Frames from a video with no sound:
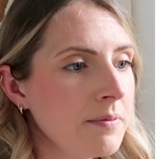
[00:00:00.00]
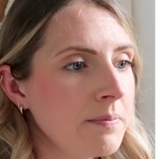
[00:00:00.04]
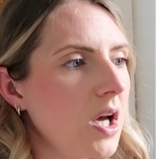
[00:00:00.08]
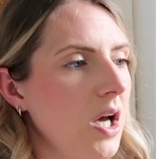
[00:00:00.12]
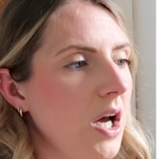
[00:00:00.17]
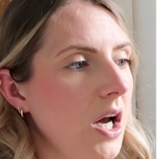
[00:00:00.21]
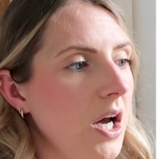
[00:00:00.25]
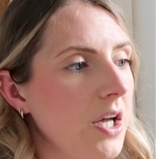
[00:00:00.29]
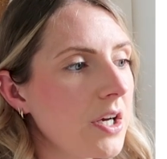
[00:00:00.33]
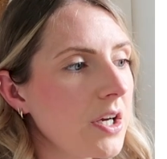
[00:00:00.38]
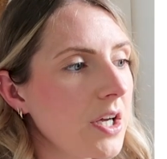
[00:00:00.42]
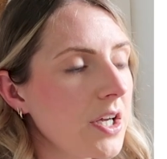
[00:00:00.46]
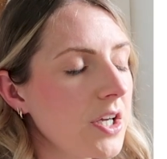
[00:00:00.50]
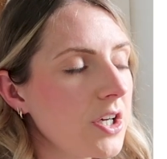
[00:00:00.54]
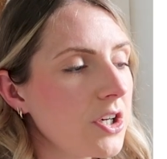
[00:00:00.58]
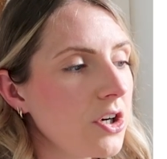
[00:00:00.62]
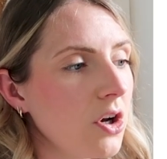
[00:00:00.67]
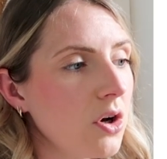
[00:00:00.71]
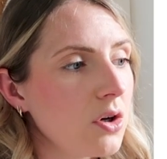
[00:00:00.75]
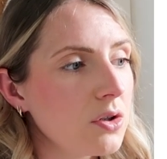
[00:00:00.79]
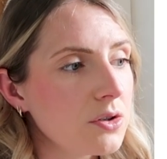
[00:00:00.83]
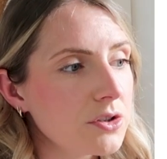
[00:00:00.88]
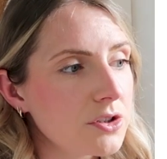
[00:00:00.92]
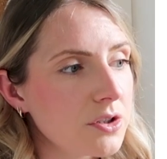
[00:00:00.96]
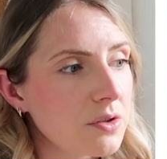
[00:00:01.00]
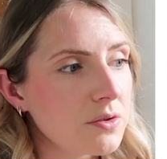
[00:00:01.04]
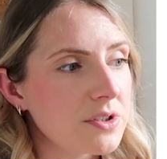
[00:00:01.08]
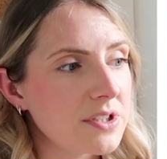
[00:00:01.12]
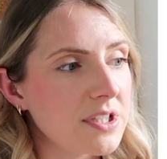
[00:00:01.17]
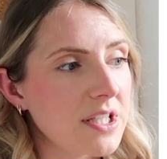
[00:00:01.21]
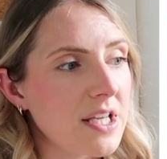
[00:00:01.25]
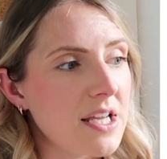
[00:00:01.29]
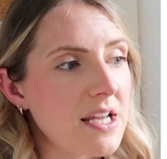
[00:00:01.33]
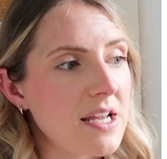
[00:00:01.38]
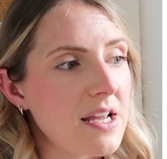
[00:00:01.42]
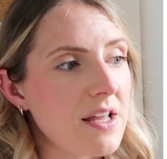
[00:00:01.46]
And I can also
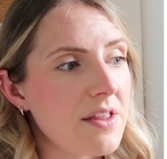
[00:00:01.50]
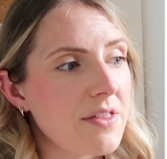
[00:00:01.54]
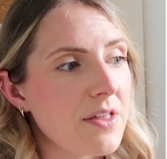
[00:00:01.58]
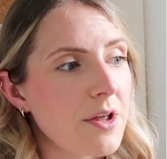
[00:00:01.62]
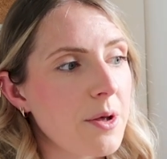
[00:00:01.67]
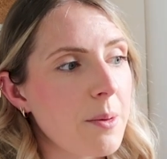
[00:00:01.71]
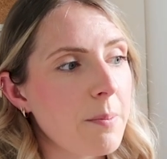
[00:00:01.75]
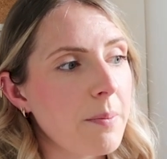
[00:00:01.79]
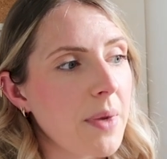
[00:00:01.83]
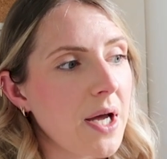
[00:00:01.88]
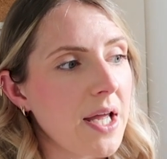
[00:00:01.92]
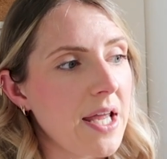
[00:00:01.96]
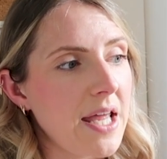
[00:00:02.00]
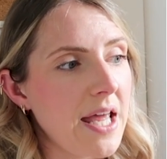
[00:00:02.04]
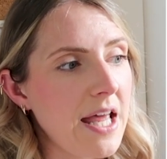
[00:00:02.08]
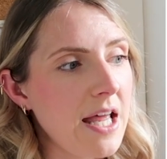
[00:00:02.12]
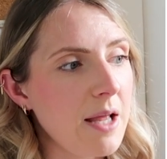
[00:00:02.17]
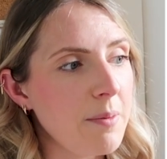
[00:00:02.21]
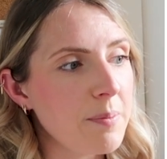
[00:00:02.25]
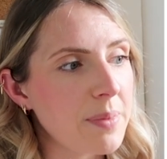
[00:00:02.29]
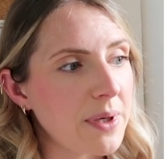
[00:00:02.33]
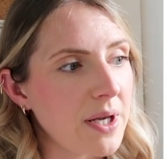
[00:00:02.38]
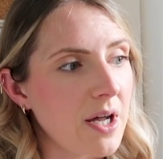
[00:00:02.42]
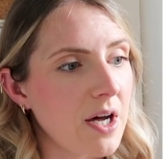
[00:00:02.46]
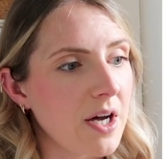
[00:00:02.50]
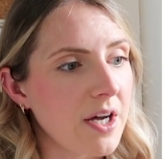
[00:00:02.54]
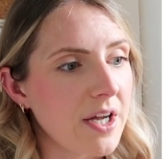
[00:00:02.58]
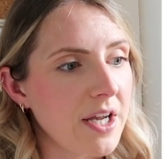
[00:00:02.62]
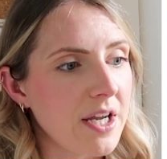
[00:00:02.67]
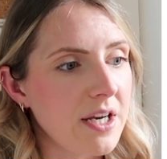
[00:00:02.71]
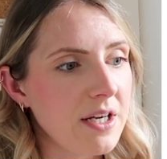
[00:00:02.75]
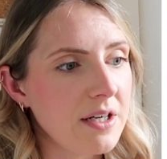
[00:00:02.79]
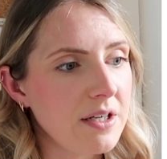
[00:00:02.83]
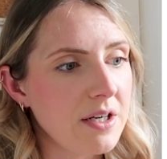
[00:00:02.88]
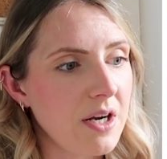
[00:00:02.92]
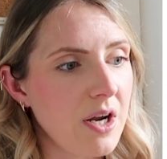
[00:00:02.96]
see that my hip line,
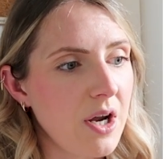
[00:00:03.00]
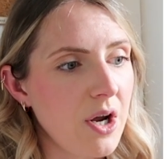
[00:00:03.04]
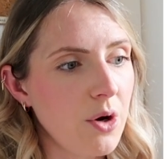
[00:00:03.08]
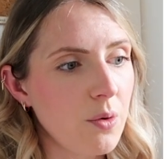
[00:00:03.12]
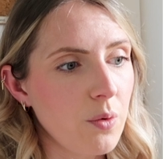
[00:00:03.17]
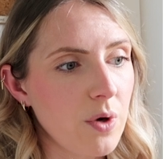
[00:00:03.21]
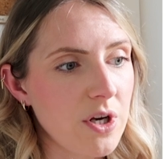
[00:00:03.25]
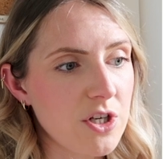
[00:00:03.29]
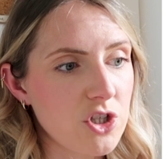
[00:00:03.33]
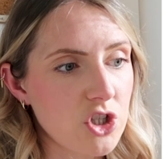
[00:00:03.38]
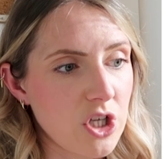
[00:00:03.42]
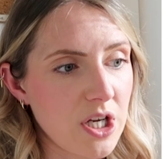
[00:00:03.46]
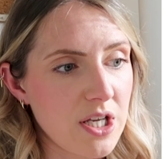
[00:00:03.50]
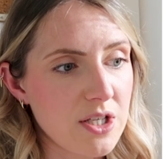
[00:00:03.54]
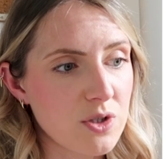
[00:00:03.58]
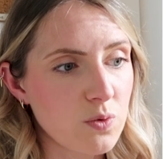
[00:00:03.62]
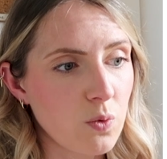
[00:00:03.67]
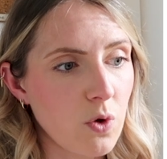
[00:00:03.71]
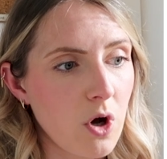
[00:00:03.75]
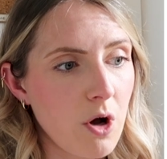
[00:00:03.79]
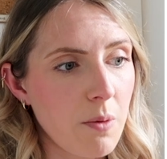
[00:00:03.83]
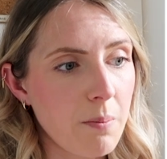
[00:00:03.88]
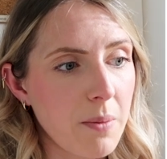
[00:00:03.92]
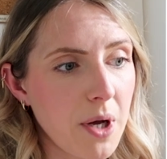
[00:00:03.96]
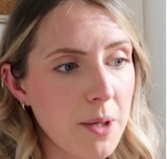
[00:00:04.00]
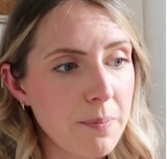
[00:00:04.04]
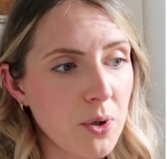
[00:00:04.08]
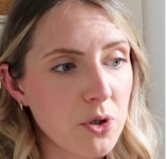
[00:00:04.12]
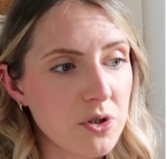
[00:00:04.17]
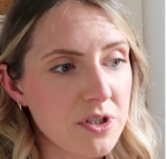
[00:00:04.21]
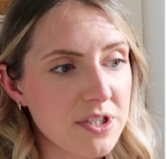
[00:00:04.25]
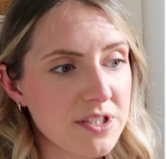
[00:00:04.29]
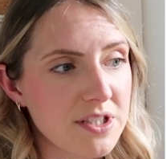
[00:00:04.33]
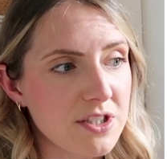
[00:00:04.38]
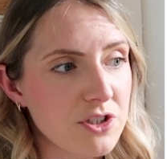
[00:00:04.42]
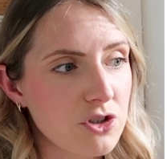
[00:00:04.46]
which is what my bodice
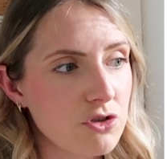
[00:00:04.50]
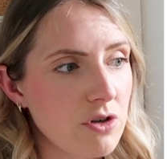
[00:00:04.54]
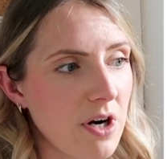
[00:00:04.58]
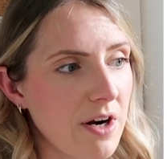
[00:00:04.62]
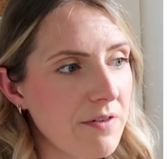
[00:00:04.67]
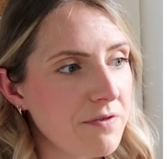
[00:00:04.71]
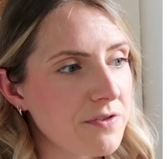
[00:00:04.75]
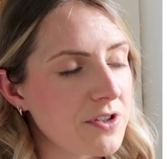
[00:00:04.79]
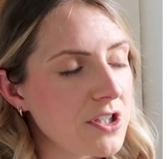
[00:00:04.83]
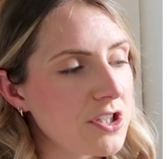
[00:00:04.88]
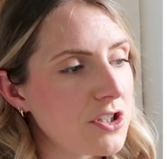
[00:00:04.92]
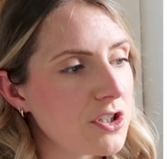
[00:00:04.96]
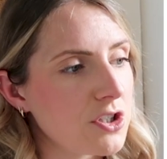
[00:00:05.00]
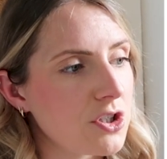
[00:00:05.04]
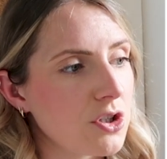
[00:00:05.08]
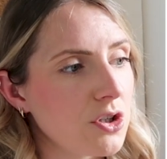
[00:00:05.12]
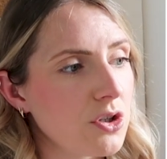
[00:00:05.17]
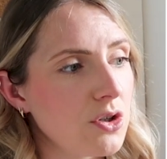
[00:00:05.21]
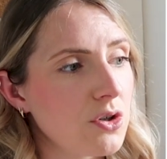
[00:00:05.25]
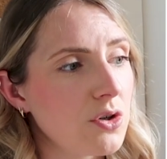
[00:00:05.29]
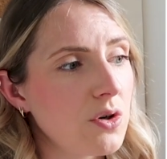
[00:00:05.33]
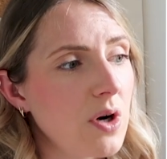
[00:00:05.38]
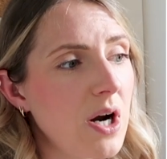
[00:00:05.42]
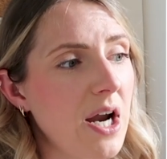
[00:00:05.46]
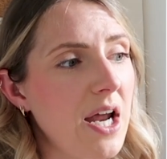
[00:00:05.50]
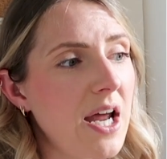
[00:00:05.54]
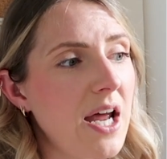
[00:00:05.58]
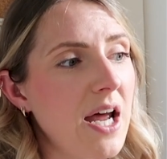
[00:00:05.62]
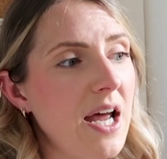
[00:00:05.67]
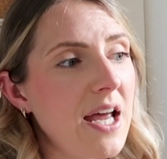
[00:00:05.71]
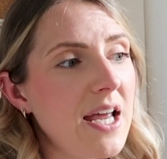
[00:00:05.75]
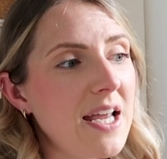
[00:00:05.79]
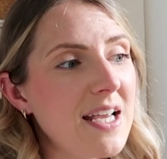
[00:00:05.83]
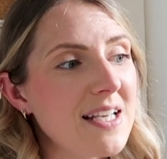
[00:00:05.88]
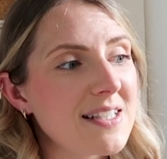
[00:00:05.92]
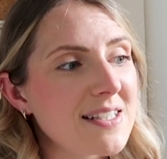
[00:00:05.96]
is drafted to,
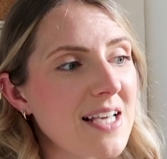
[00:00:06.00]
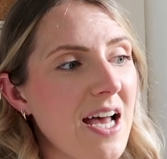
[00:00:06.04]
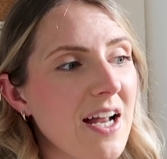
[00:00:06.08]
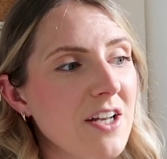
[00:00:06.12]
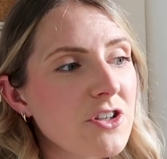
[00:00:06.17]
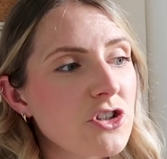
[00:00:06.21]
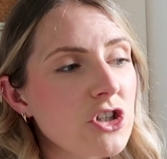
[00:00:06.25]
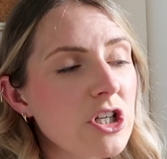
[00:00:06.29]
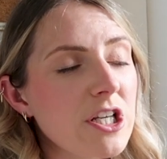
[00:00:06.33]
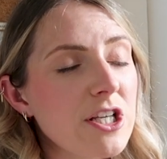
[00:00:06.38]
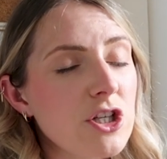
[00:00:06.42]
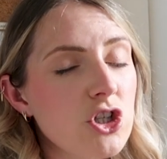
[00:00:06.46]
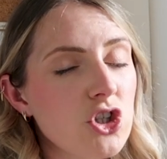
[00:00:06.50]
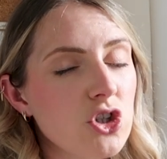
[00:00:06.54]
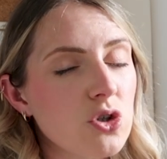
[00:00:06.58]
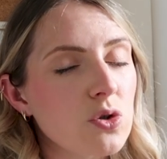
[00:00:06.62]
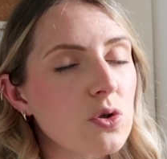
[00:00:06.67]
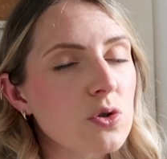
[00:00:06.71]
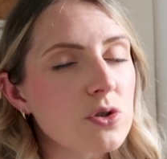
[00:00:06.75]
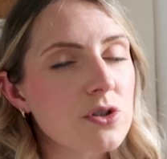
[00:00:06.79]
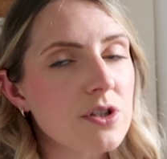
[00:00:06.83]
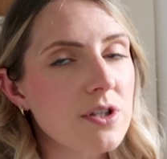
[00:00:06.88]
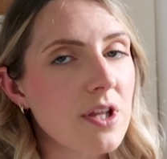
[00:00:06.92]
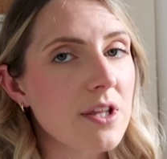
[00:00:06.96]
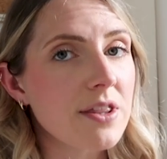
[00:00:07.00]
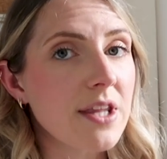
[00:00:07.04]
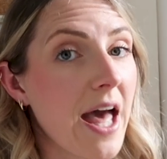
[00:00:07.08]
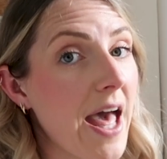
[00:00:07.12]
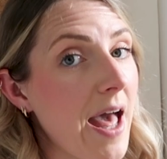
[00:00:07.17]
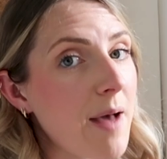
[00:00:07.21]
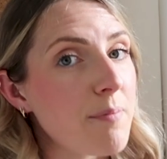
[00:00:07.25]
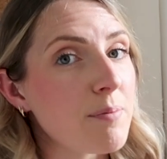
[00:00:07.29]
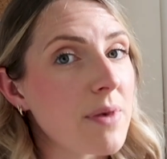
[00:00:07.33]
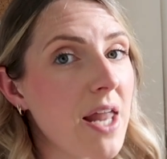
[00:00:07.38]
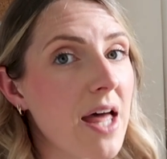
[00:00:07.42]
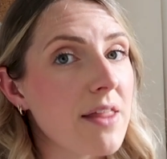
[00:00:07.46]
is actually shorter than the hem
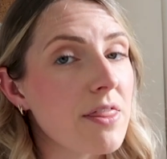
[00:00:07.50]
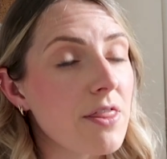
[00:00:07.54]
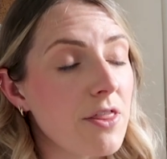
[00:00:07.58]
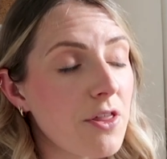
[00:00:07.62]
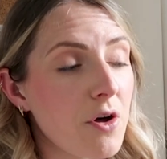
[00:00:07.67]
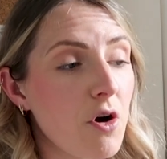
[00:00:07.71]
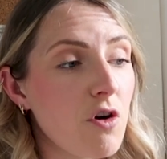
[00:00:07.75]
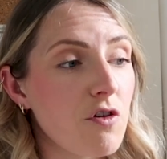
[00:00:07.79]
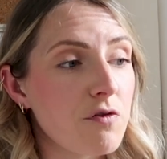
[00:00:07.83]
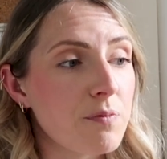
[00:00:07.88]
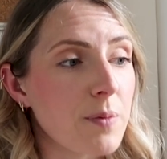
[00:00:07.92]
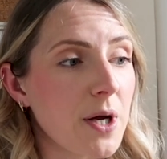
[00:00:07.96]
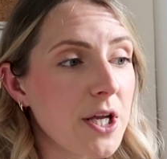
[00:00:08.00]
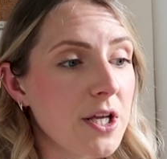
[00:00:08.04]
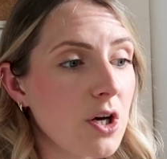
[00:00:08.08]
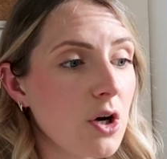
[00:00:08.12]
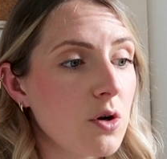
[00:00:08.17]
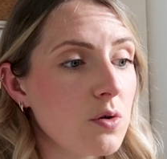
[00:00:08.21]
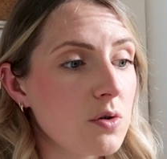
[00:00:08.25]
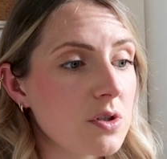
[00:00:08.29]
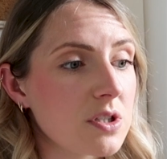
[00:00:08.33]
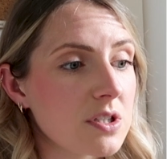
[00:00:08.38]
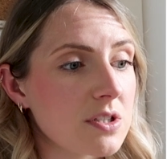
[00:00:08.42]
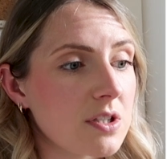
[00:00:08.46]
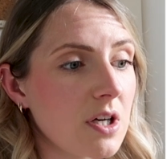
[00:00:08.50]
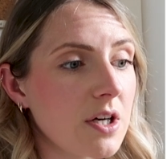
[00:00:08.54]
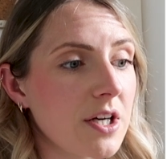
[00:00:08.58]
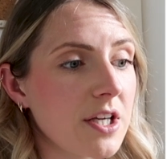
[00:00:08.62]
length of my coat design.